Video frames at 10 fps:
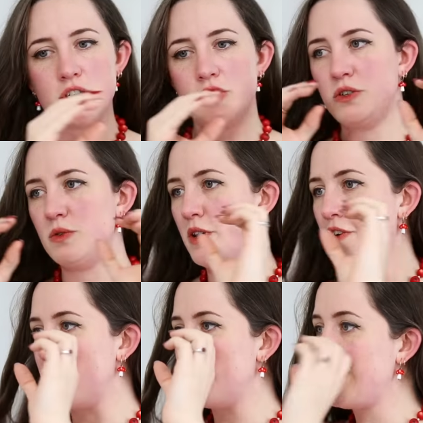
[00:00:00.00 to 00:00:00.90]
to
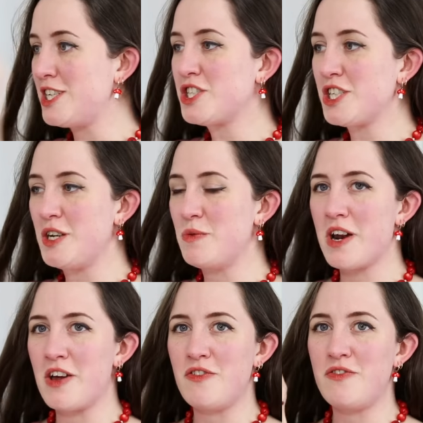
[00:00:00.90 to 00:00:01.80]
eventually
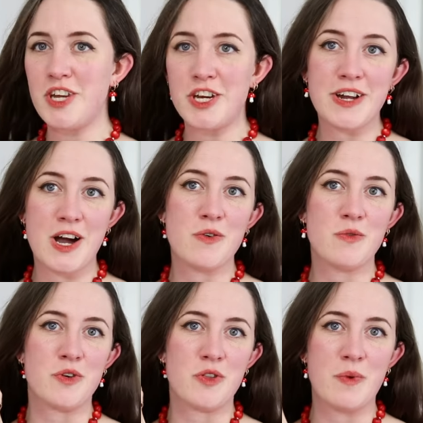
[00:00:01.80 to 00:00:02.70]
what I figured
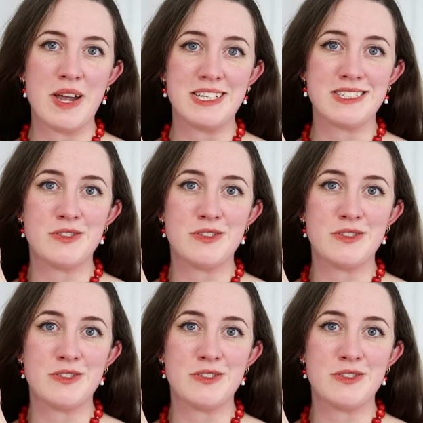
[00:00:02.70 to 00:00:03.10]
out were the ways